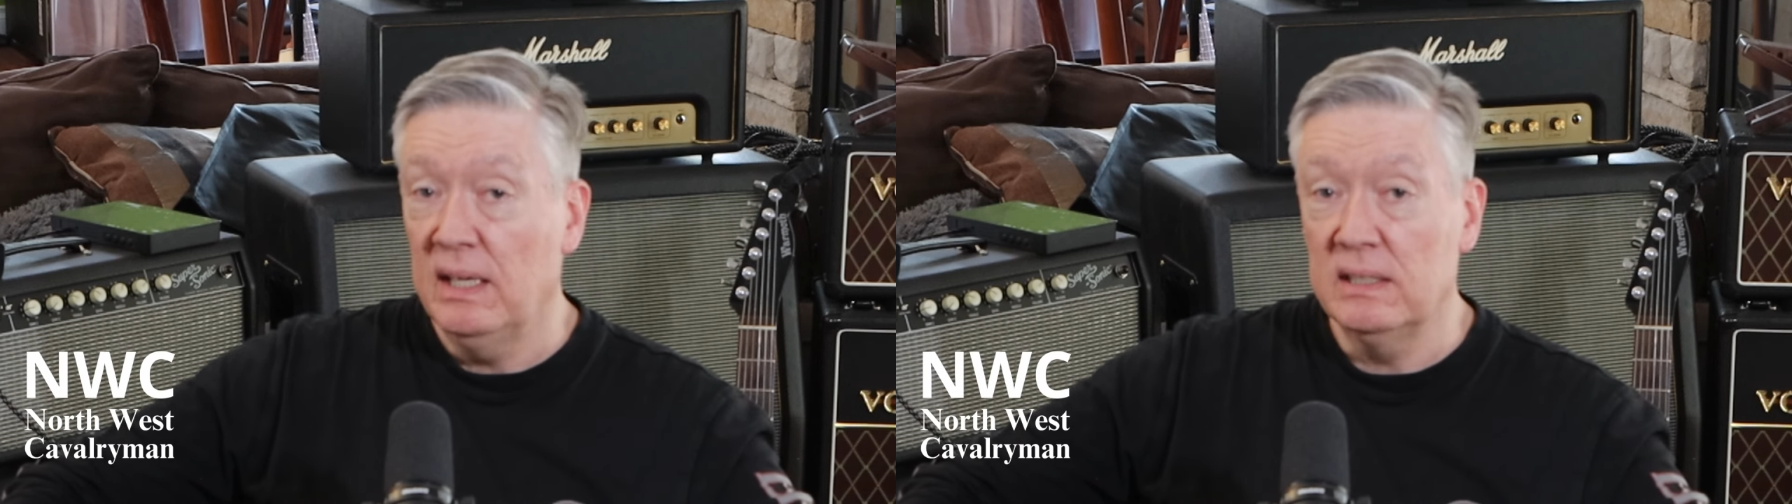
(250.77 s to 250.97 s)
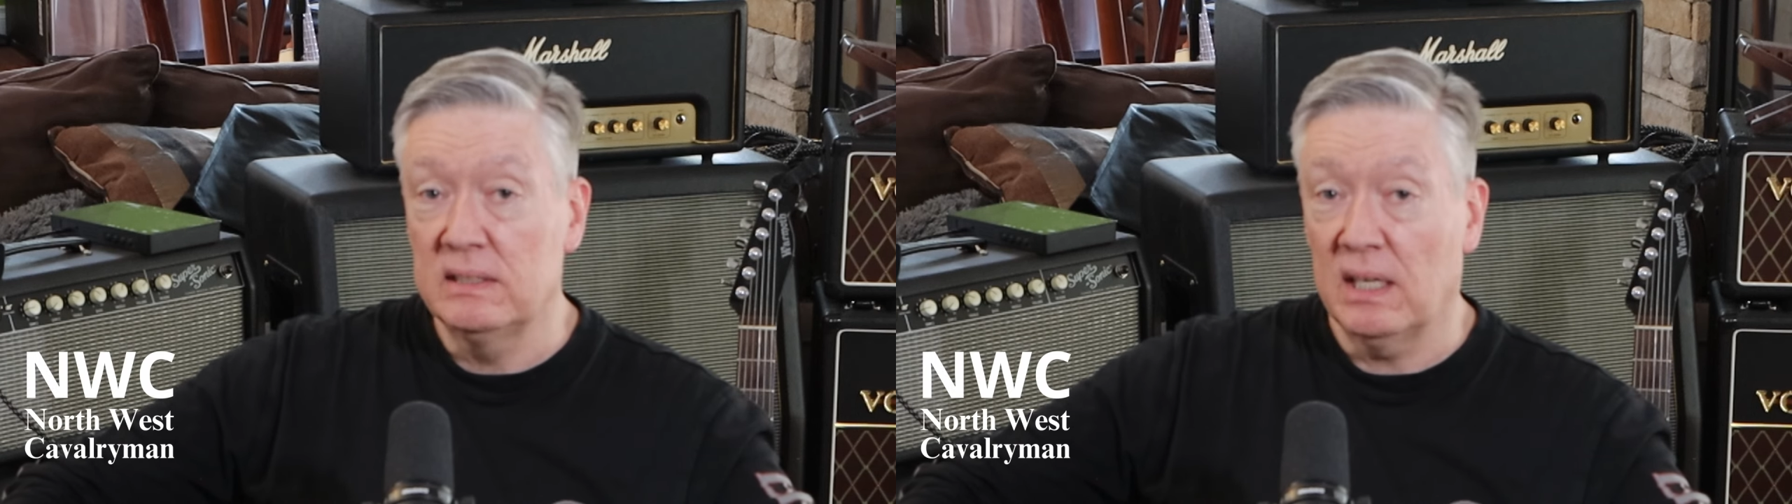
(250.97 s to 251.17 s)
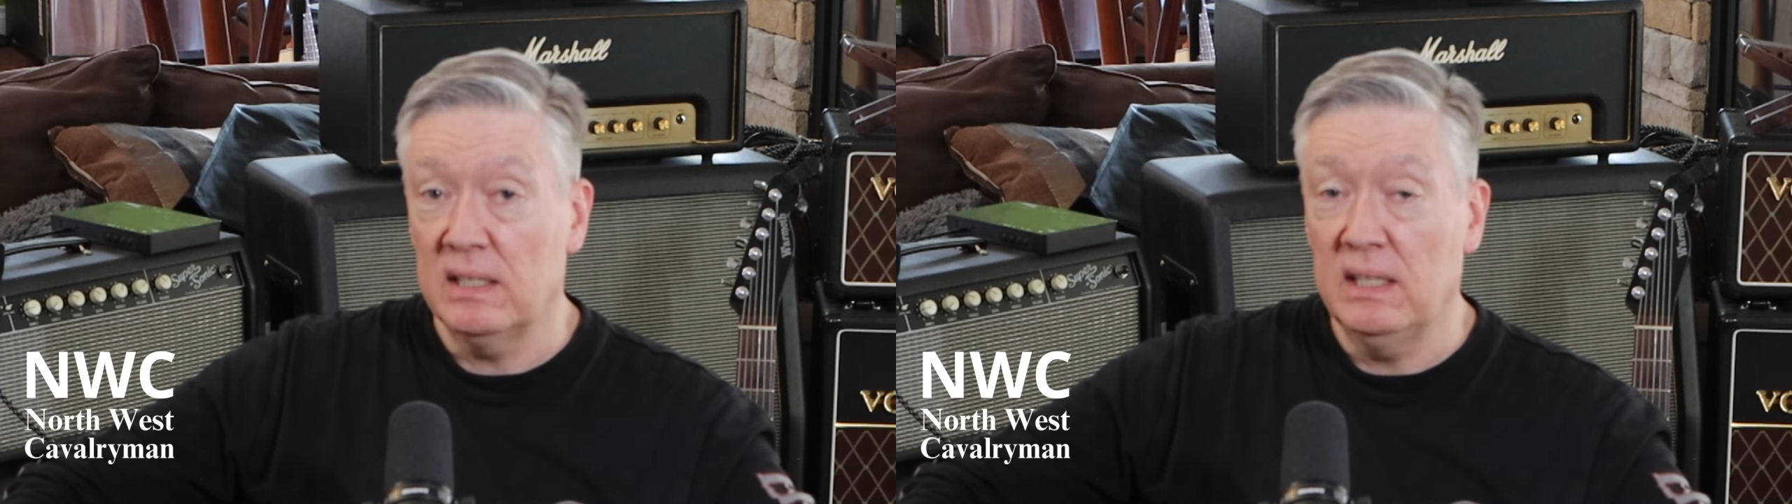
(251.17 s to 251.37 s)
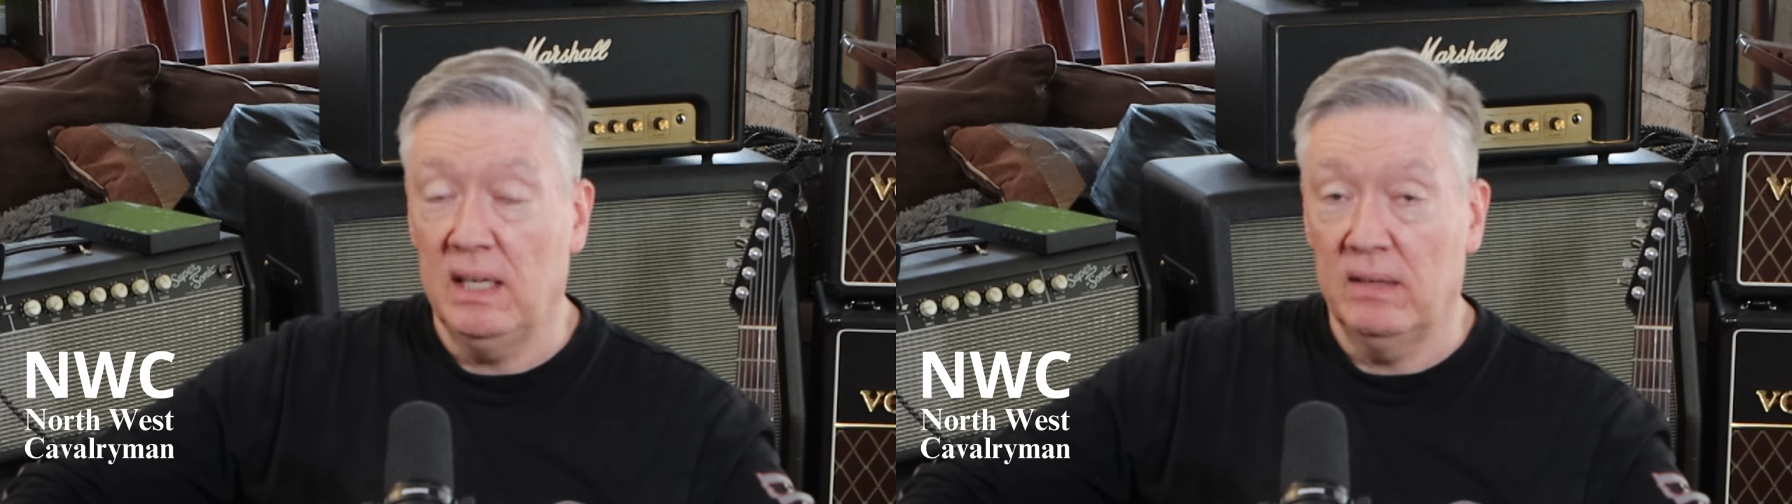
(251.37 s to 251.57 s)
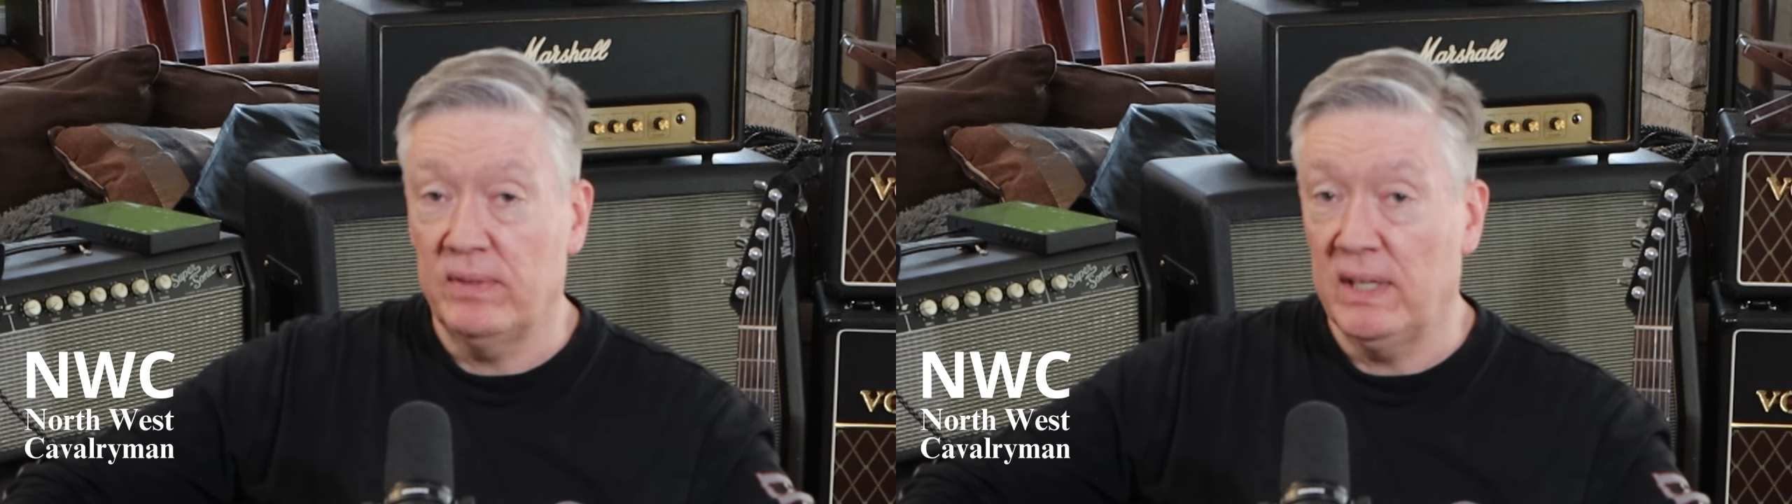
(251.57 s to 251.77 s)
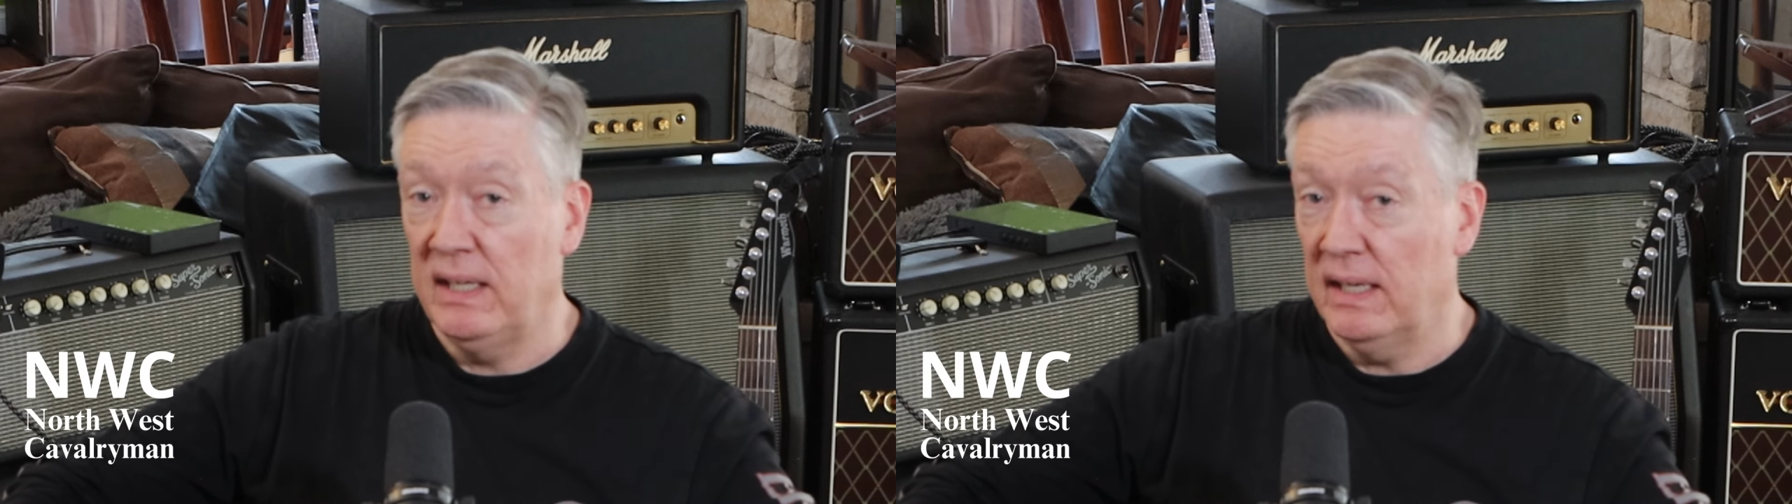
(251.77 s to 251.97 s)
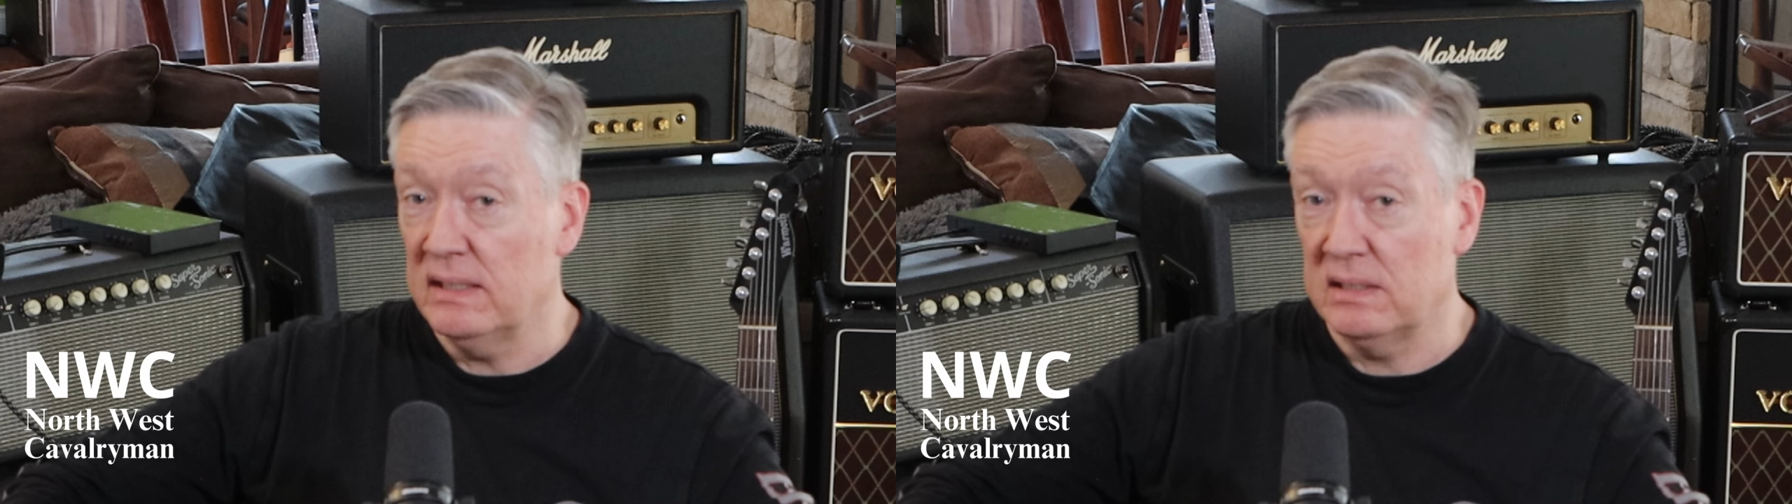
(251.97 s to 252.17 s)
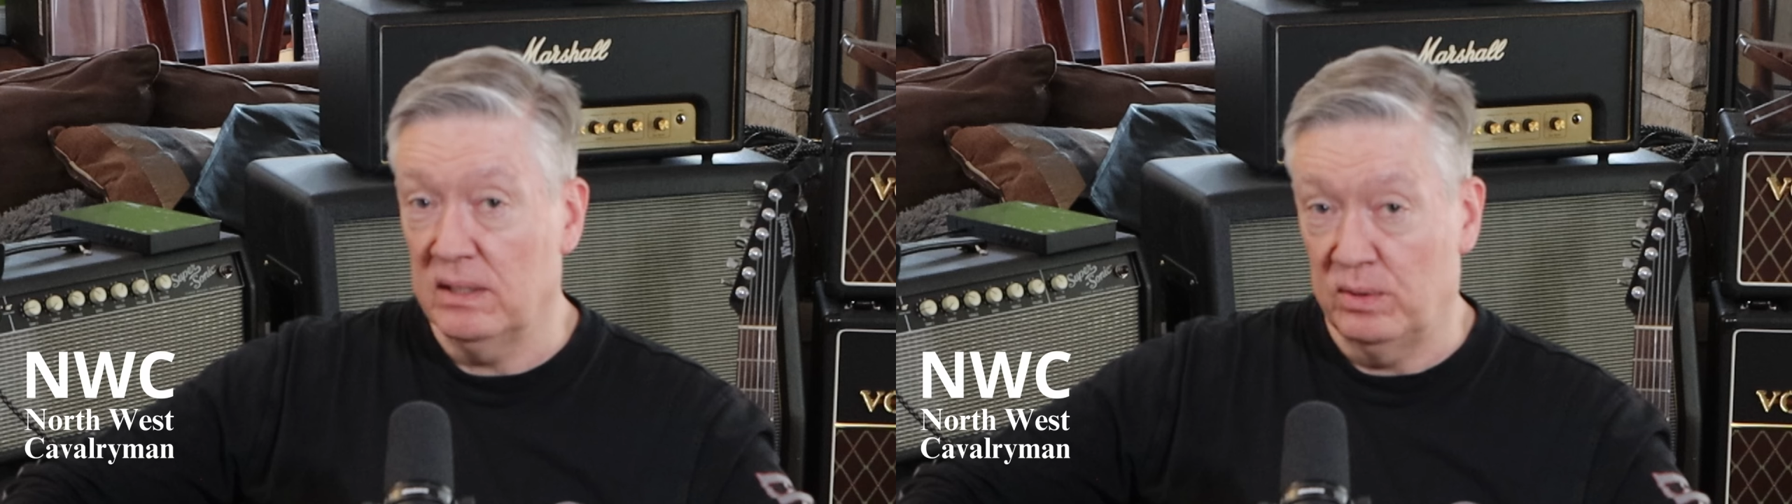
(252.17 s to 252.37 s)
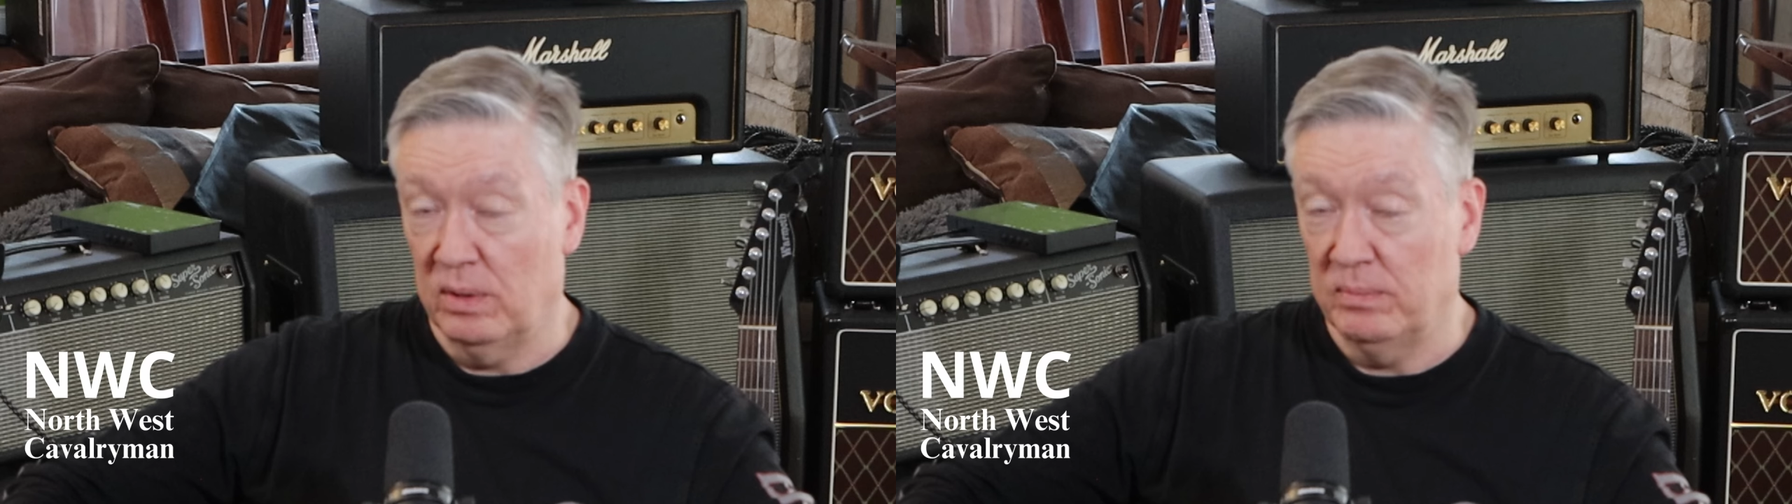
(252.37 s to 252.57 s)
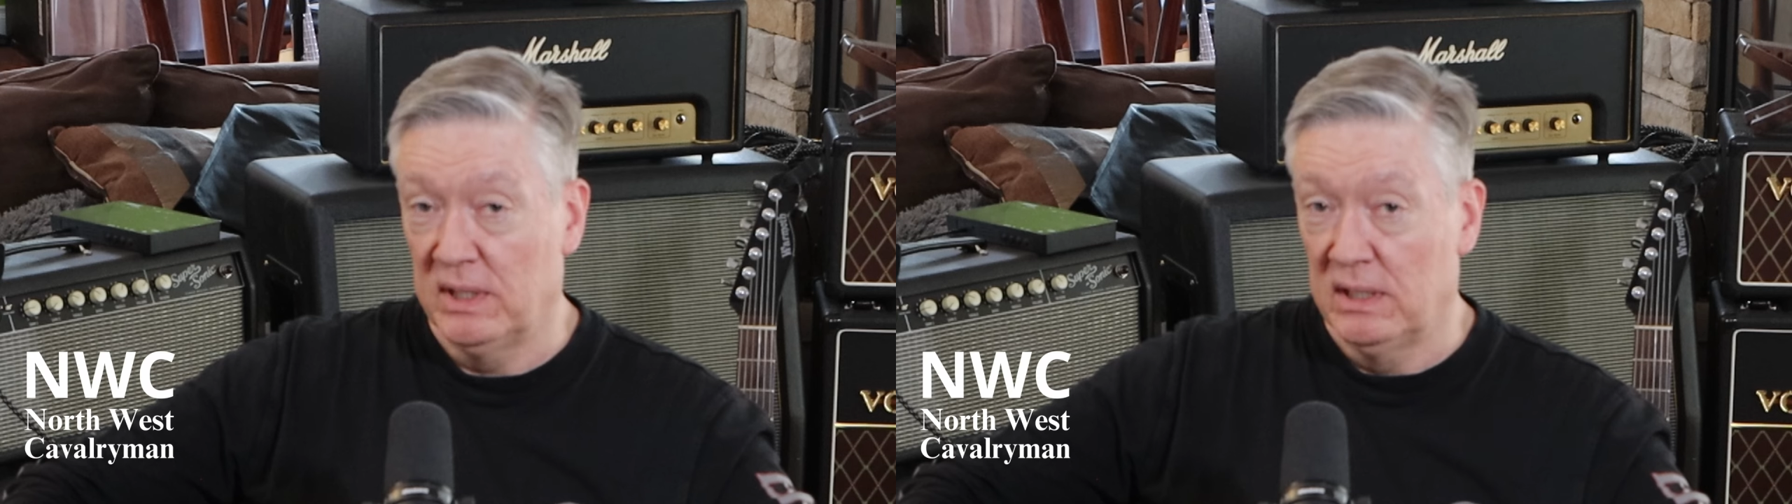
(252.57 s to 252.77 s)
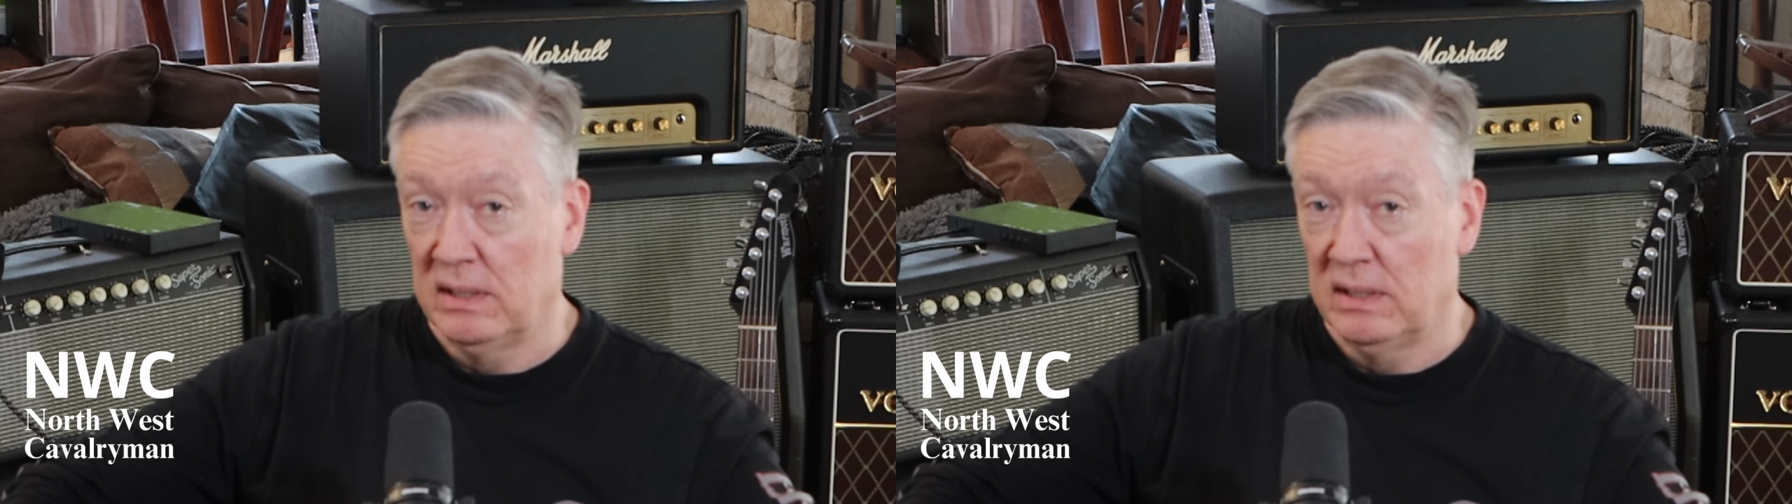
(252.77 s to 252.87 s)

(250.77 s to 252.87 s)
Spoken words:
in sudden infant death syndrome